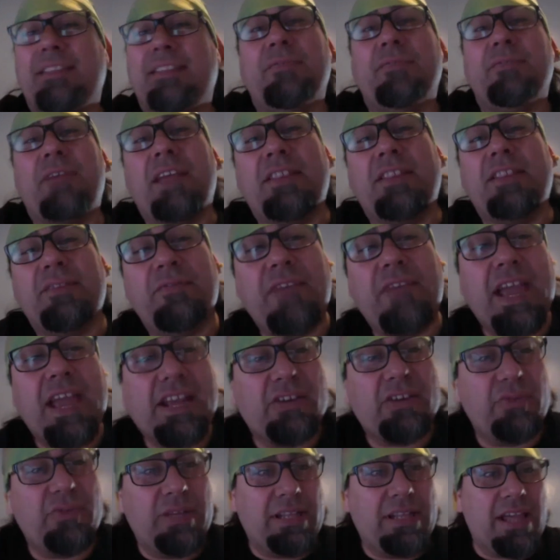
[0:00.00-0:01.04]
the
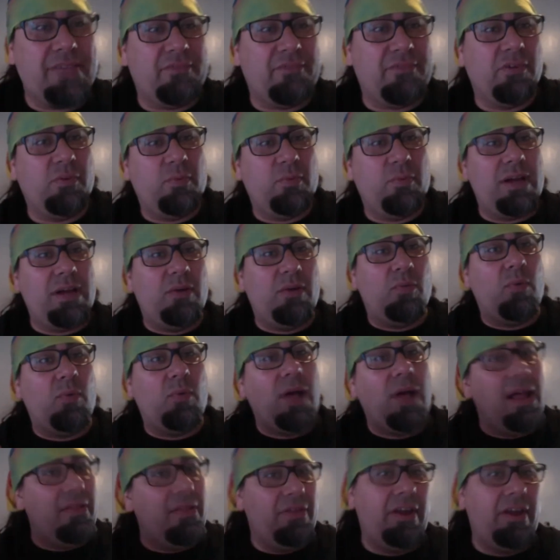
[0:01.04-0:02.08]
factory level,
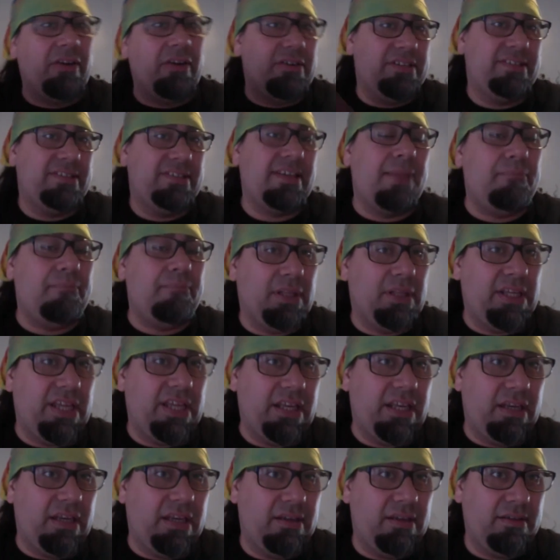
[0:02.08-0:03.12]
while they're assembling
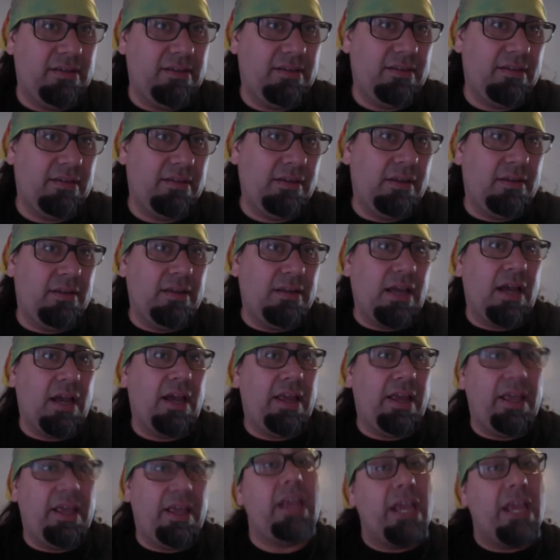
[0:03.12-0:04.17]

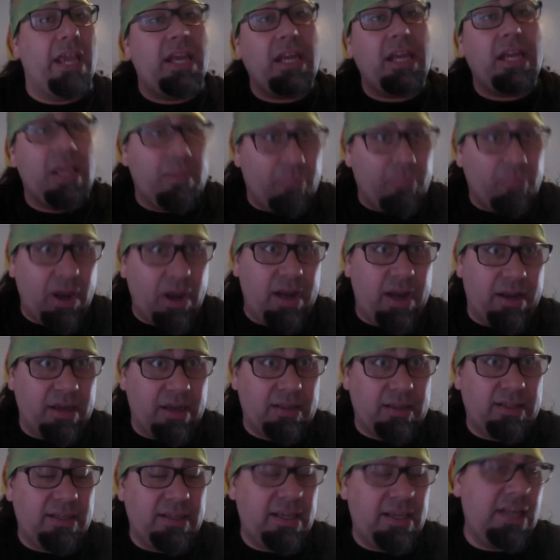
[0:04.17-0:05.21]
any
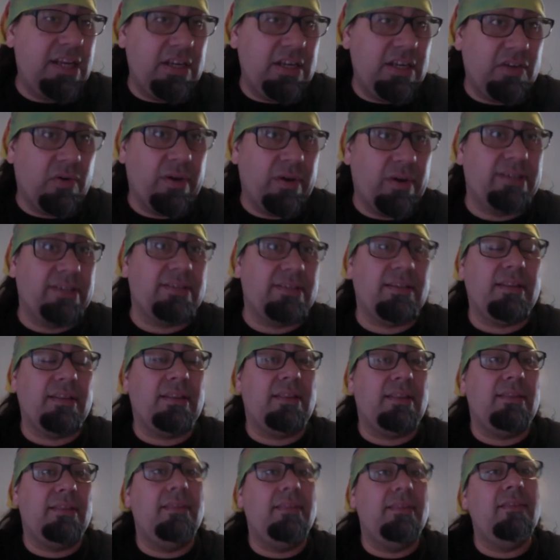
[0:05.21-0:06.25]
product, any toys,
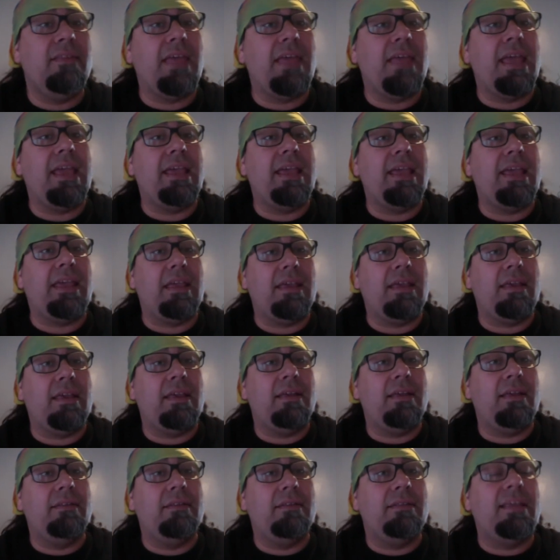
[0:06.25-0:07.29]
they
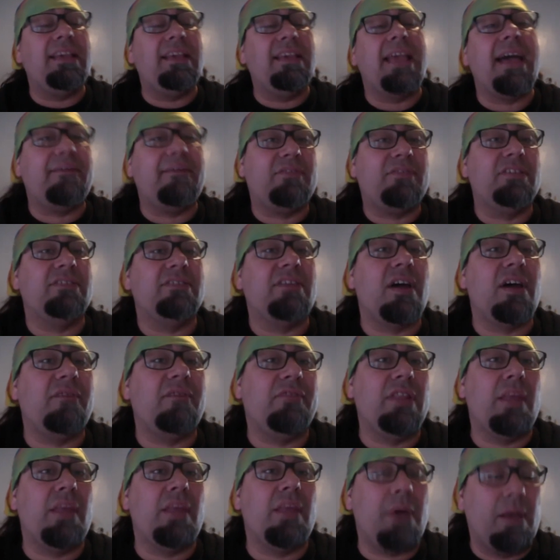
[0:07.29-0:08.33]
have to
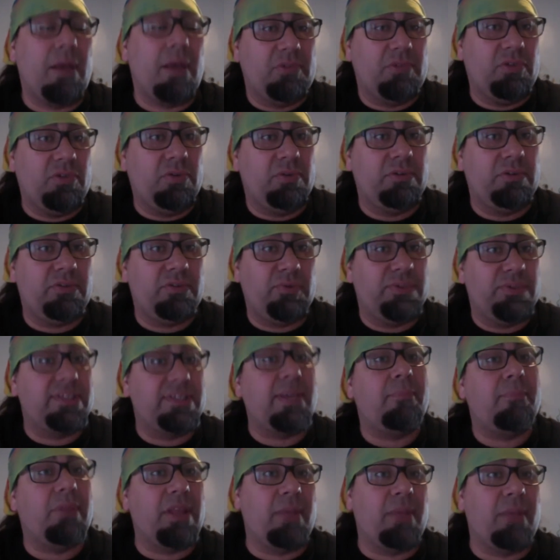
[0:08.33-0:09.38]
soften them up to
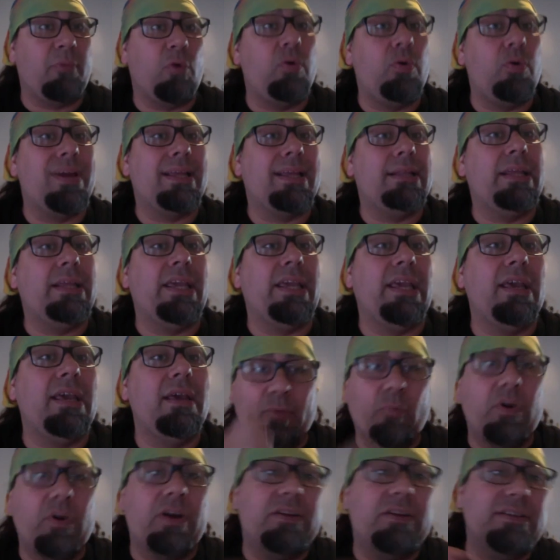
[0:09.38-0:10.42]
assemble them quickly.
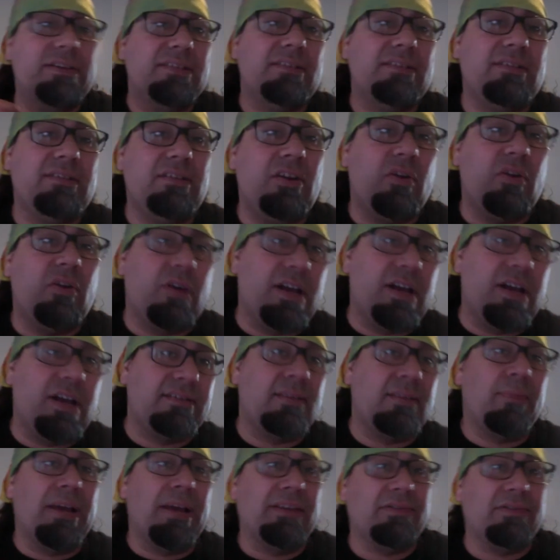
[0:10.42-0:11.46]
Whereas,
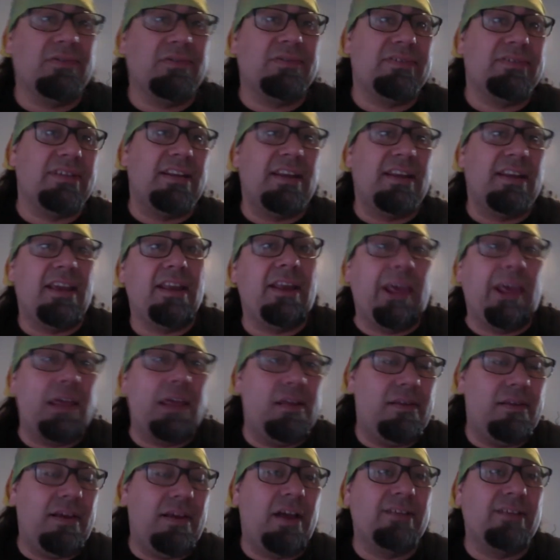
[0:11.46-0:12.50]
customizers and
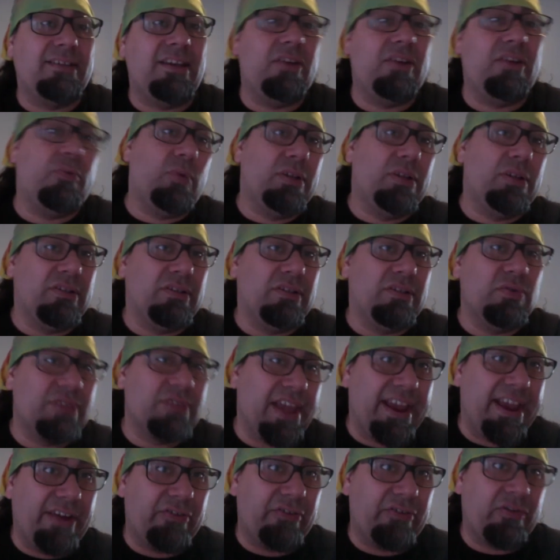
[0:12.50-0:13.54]
us here will use a
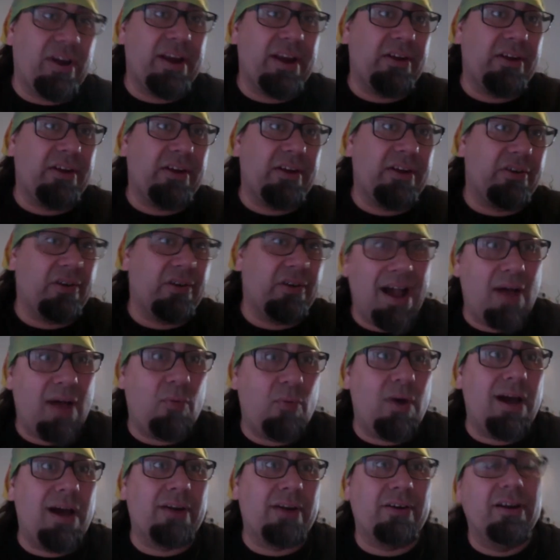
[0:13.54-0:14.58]
hairdryer or hot
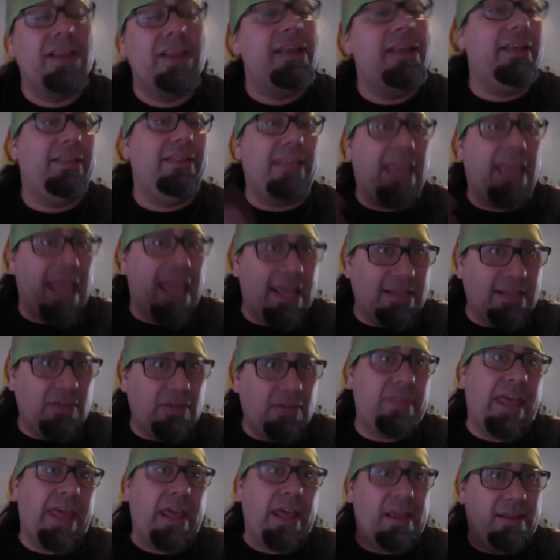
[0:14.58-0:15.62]
water. They can't do
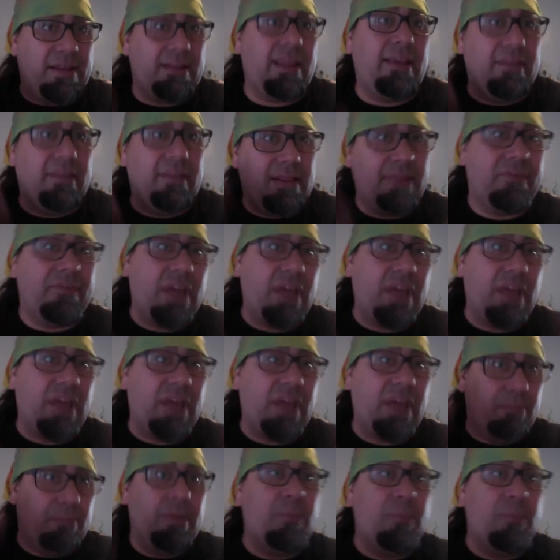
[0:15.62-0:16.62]
that. They've got to be